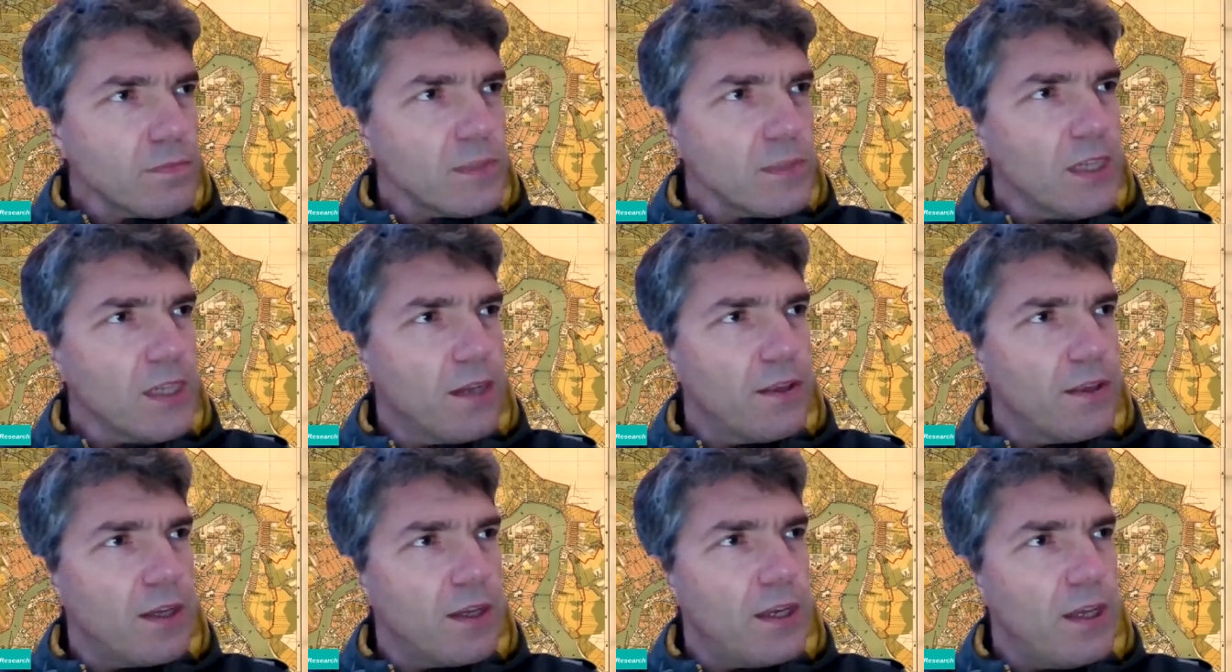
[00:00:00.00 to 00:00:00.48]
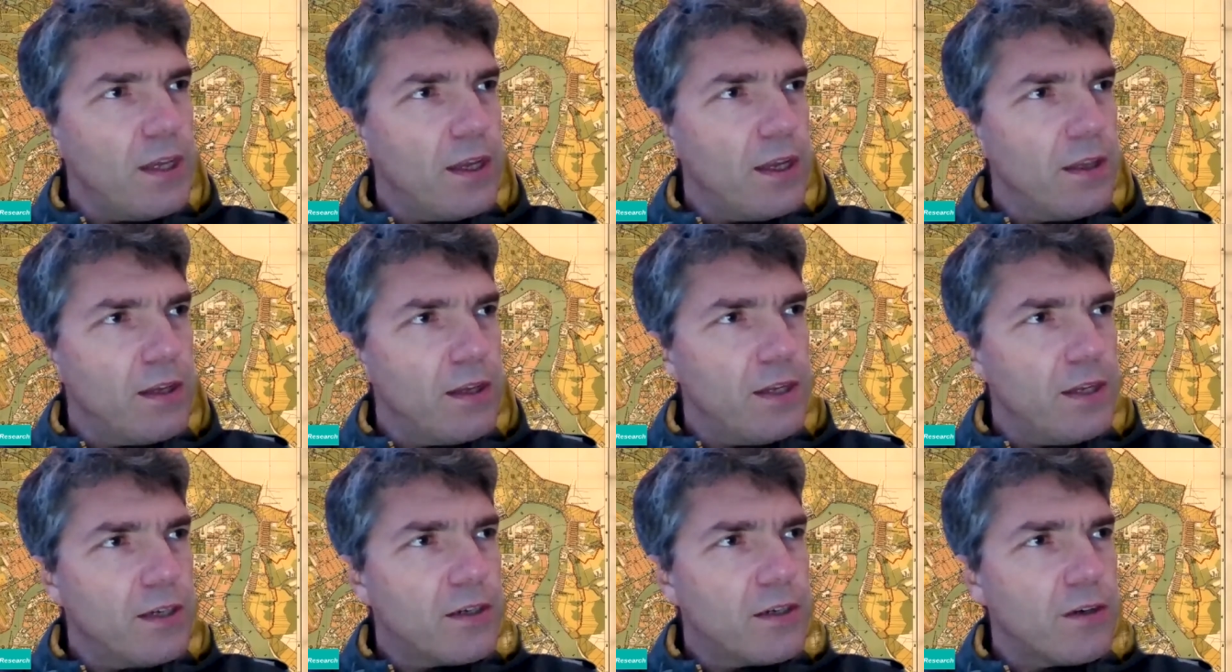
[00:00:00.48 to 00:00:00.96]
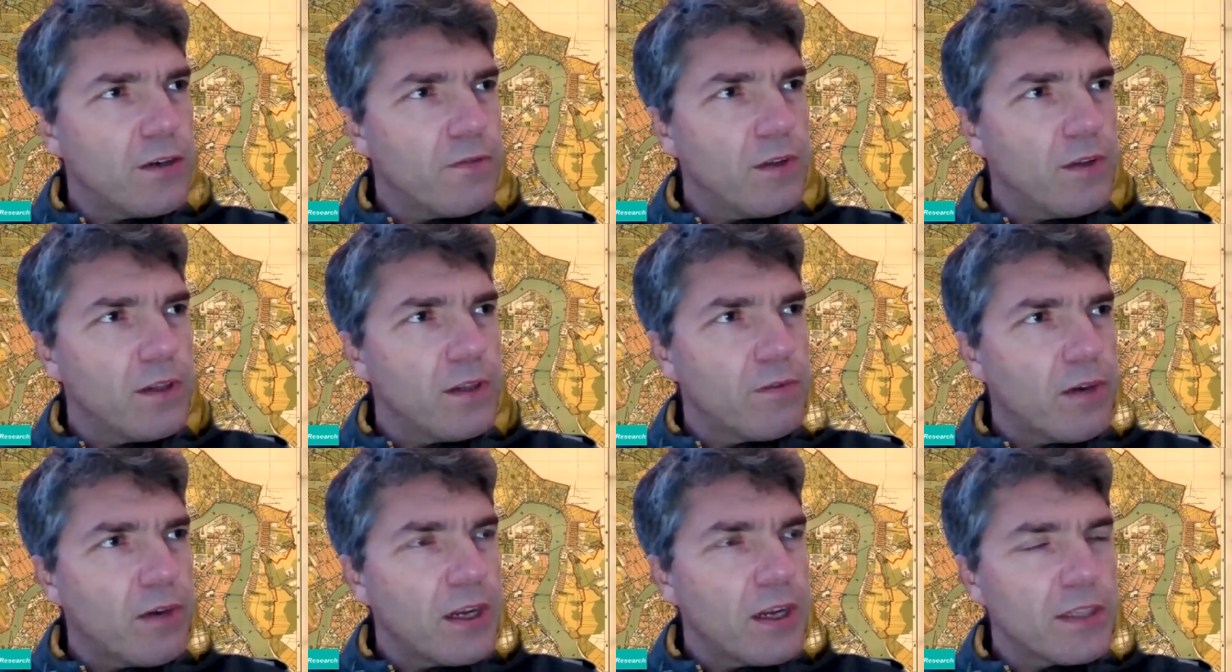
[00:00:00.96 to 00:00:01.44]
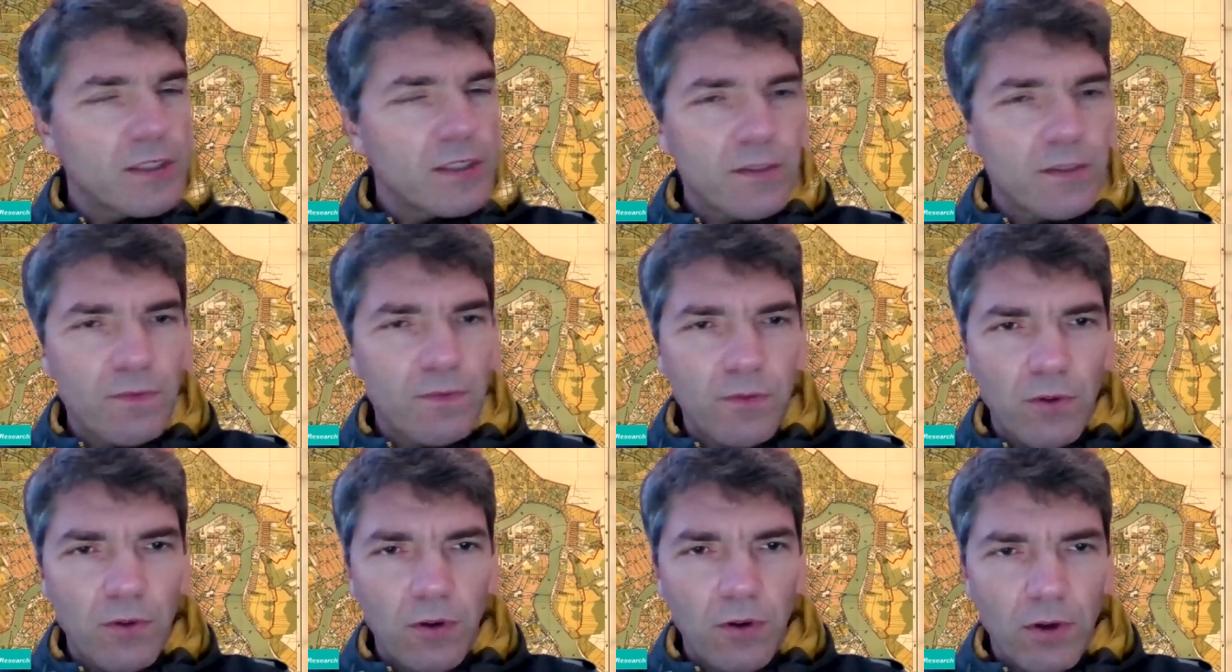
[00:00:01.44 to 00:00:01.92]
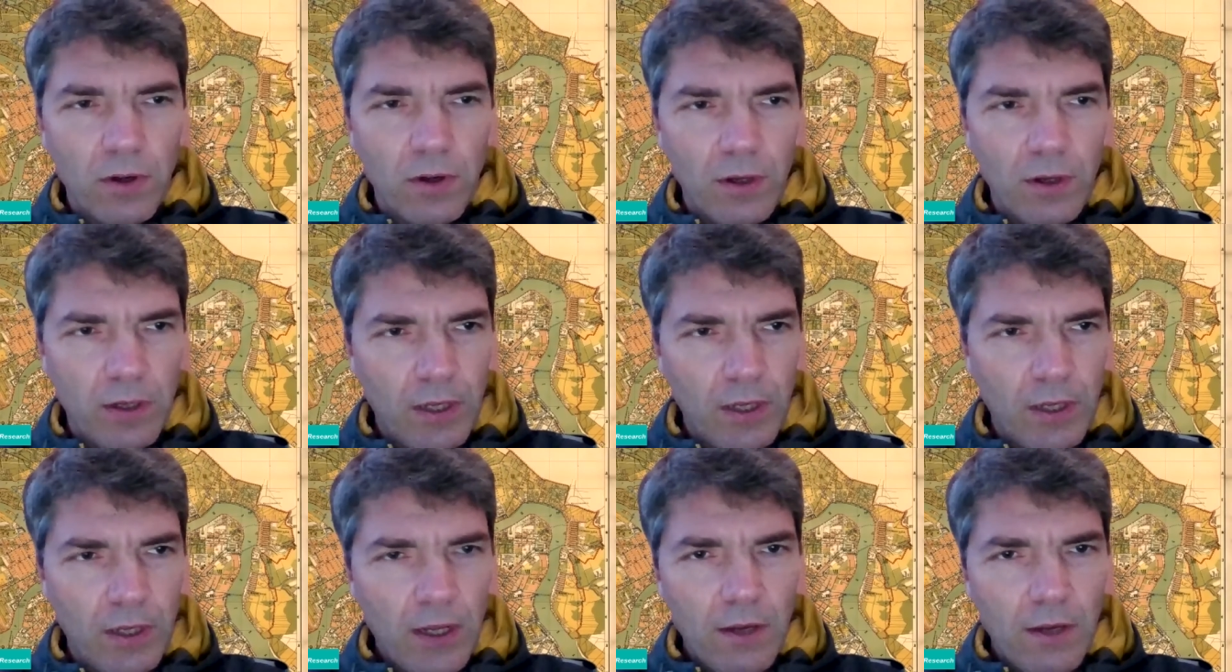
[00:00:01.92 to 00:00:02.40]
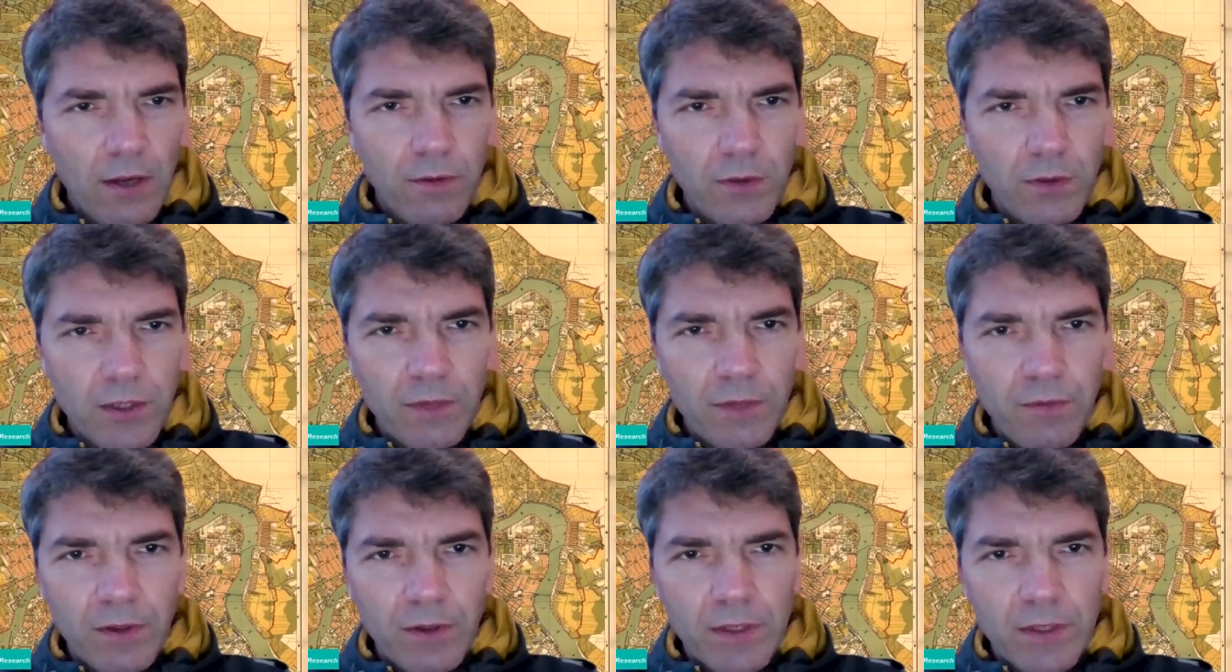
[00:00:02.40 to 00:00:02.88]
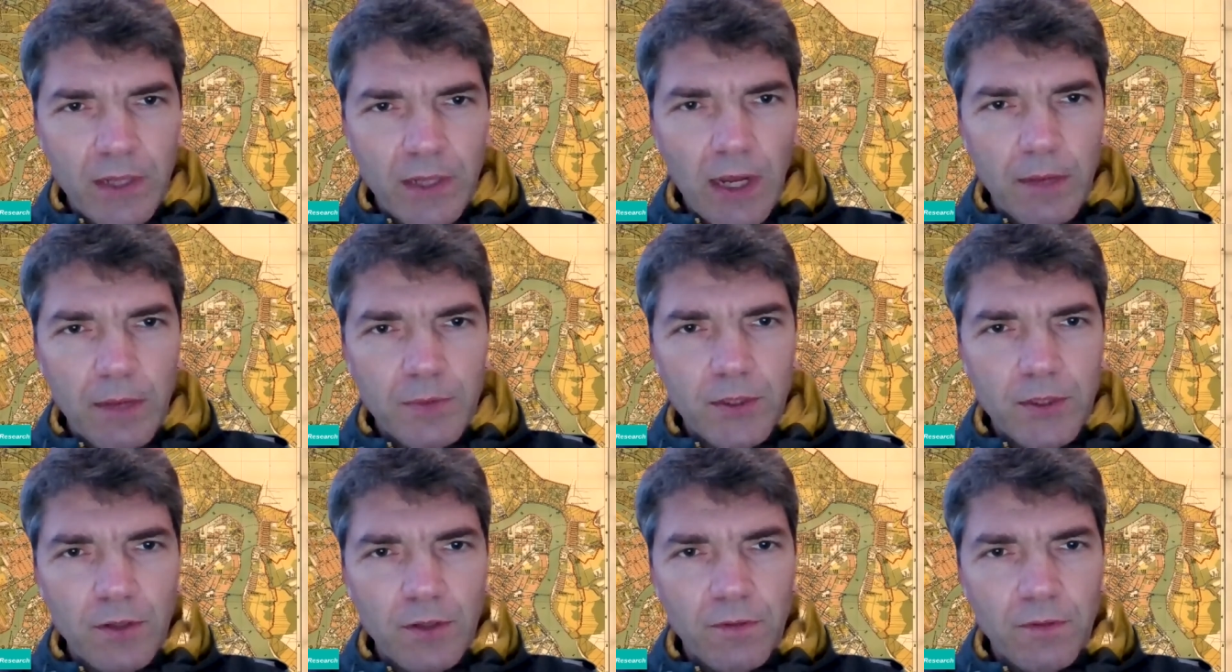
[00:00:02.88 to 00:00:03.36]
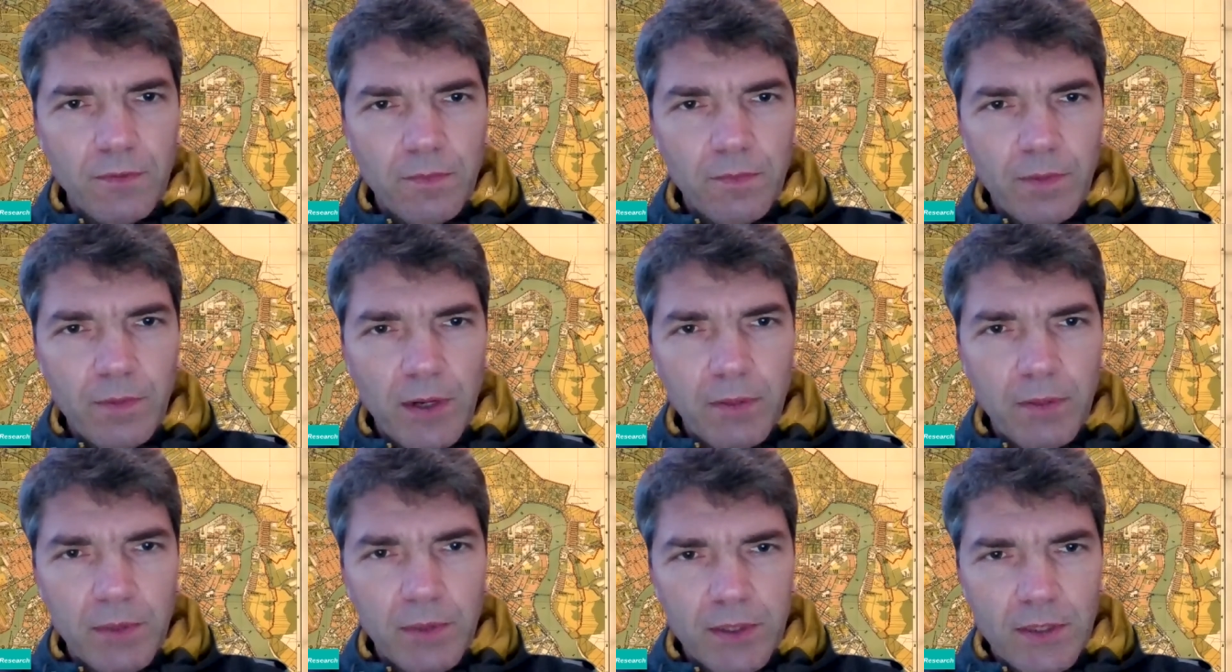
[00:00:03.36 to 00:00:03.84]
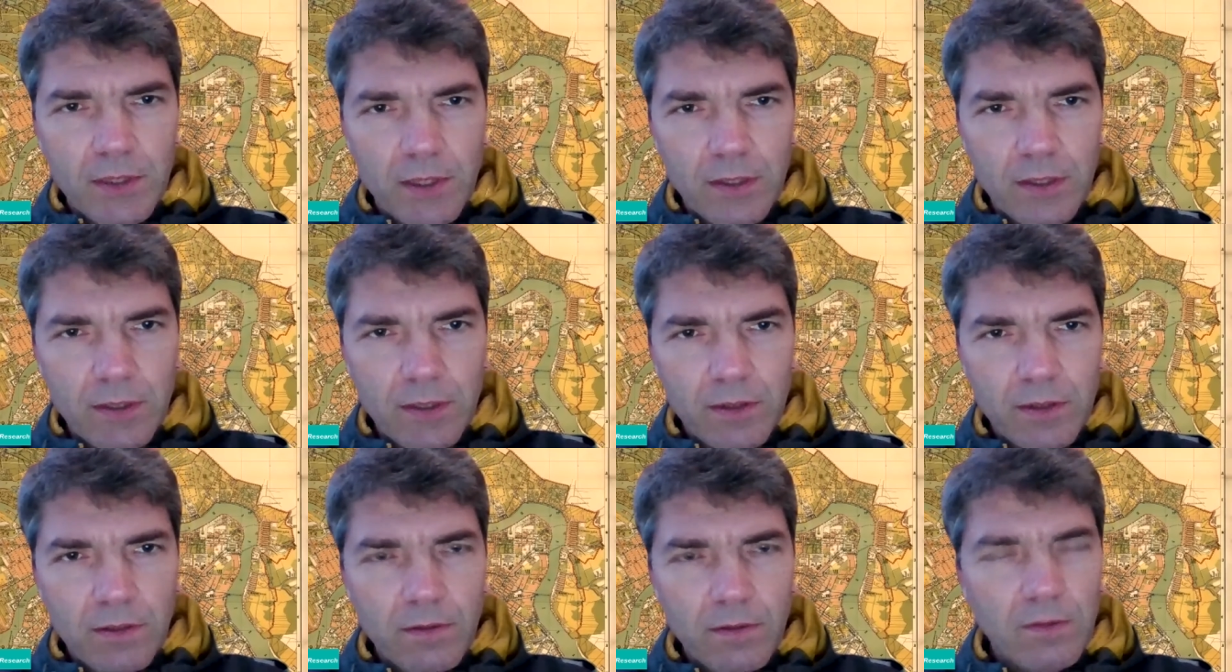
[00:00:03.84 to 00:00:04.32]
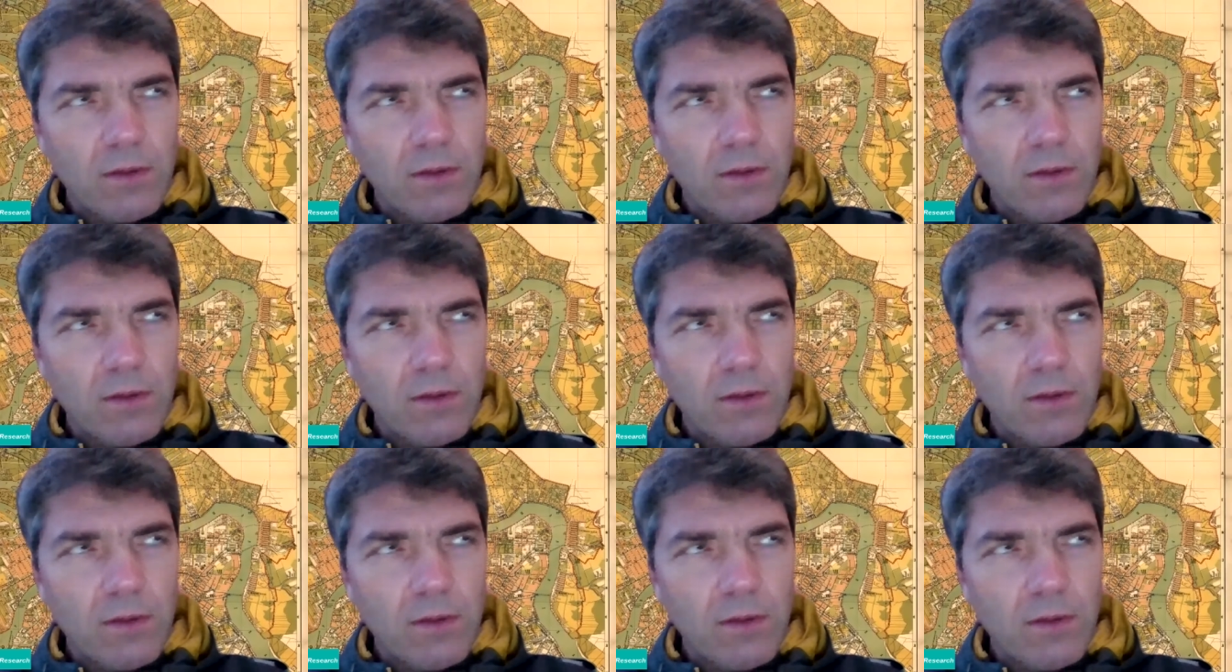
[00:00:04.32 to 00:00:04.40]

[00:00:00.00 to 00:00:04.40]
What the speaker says: the interval rents for different types of premises,